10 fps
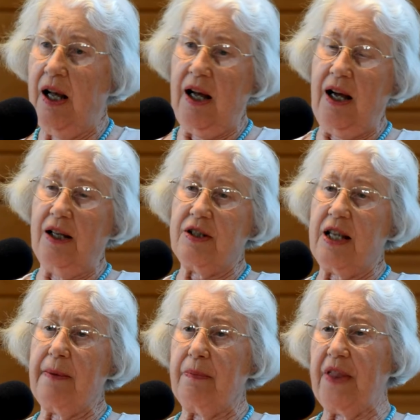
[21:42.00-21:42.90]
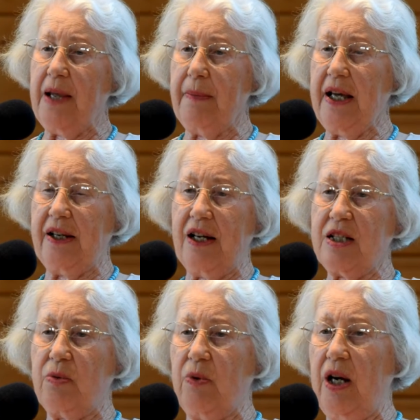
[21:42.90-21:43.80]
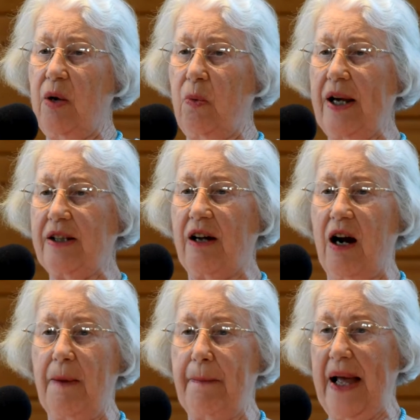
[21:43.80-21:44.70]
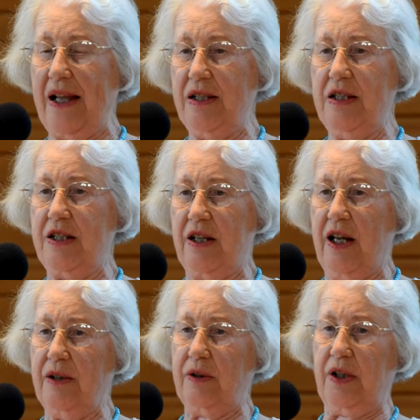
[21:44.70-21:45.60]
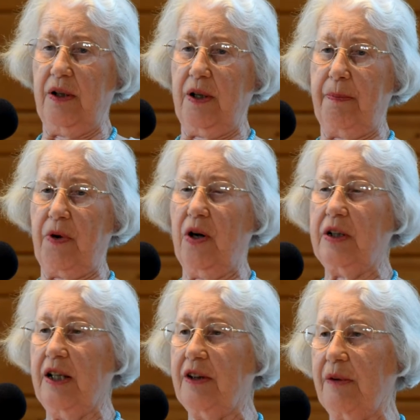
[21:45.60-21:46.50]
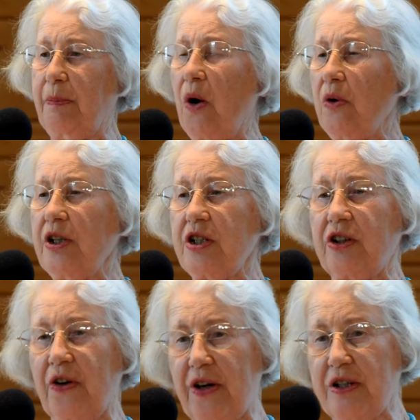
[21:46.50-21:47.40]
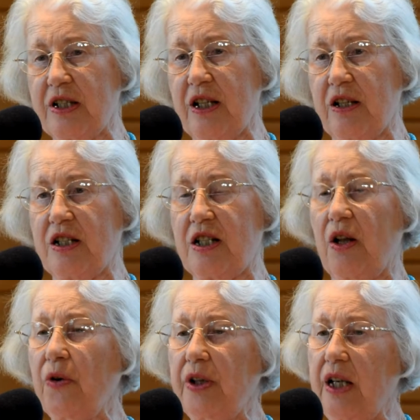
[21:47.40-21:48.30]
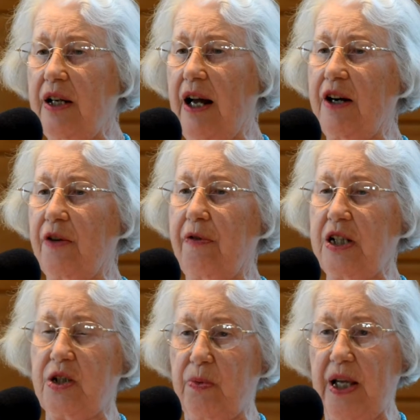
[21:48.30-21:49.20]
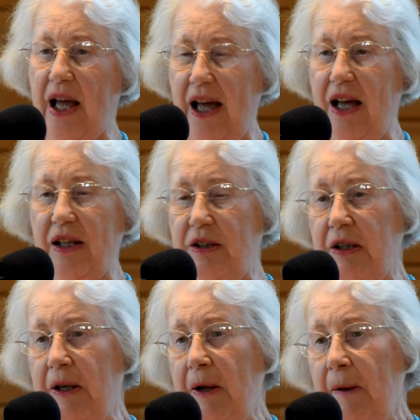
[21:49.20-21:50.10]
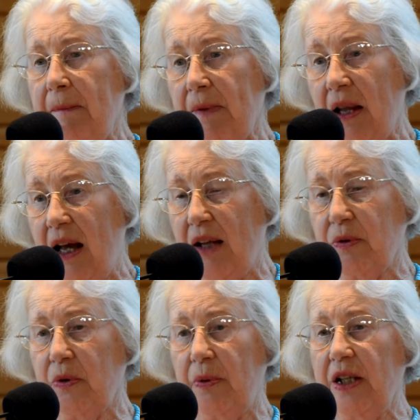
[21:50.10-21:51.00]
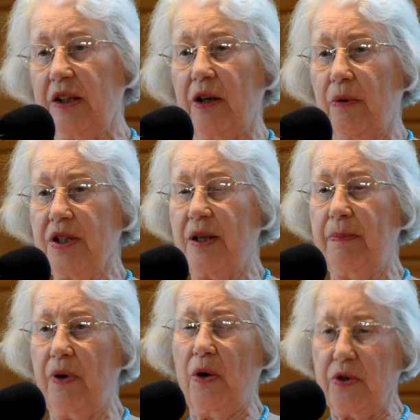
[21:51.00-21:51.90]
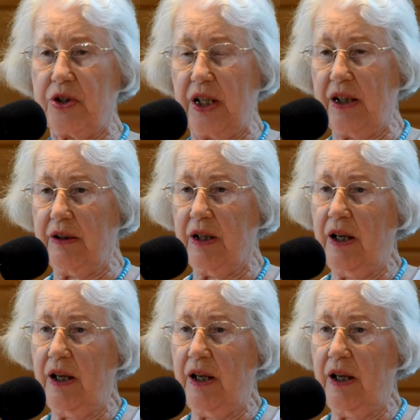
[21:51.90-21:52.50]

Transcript: And so they made us wear white armbands, and they brought in the Polish currency, the zloty, none of which we had. And winter was approaching.